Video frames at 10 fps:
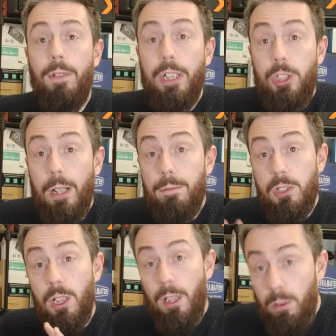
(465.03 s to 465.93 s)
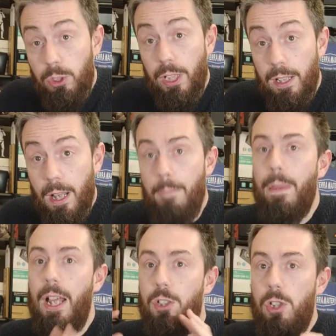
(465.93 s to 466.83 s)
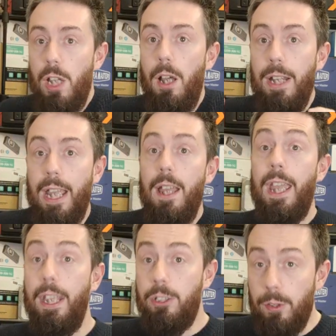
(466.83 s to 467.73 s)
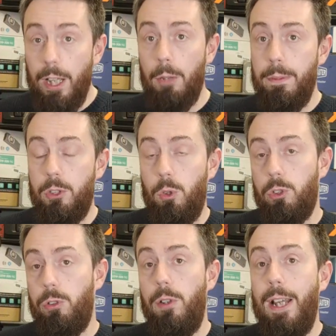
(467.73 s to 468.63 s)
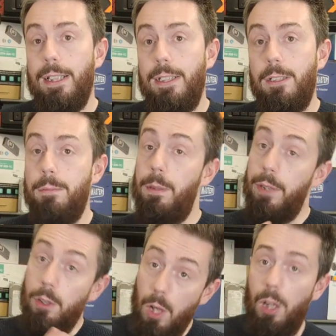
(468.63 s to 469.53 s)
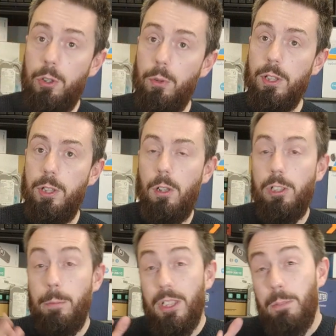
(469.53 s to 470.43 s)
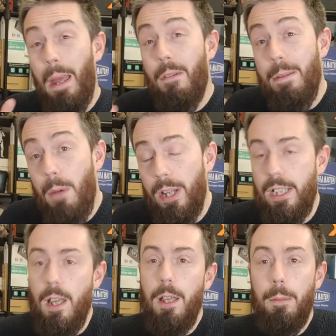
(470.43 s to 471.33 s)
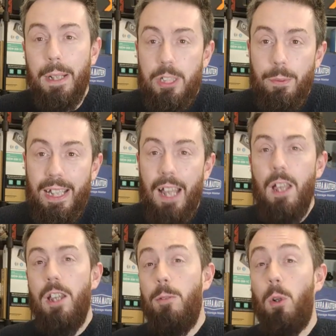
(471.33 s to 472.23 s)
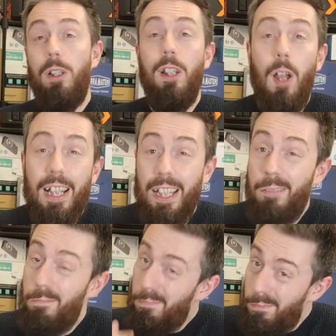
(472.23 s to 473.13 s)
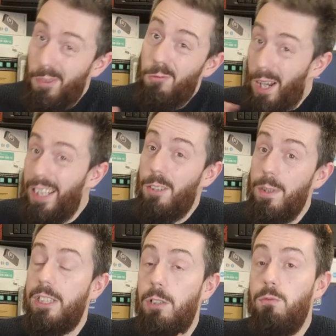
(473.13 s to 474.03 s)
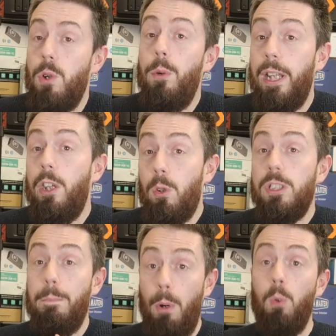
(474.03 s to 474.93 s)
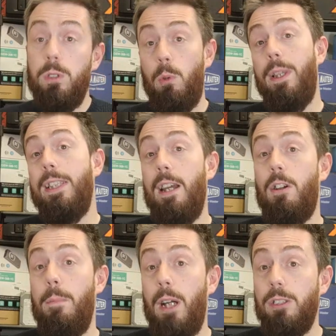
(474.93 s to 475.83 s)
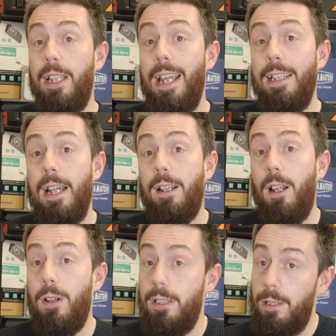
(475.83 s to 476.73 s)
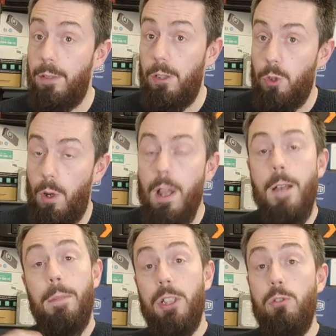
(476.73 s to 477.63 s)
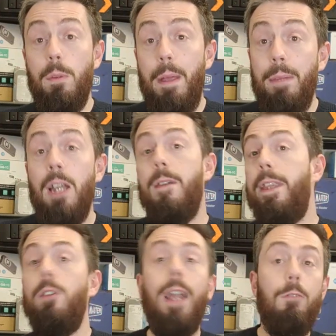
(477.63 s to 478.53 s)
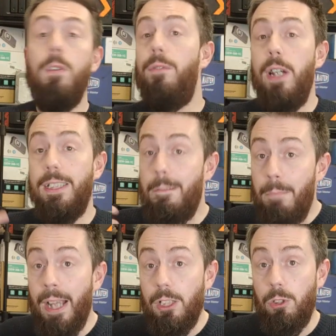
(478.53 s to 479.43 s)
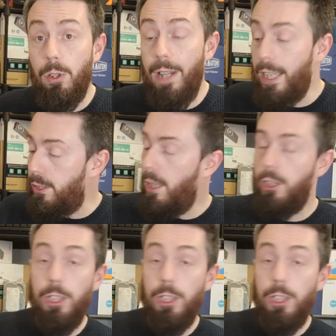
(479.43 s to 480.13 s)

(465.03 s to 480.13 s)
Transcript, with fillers: off-the-shelf solution and turn it into the open source TrueNAS system, something you can't do on the Synology, but just bear in mind that by doing that, you're more unlikely running the risk of ruining your support with Terramaster there down the line if something goes wrong. But do remember, you can revert it back to TrueNAS,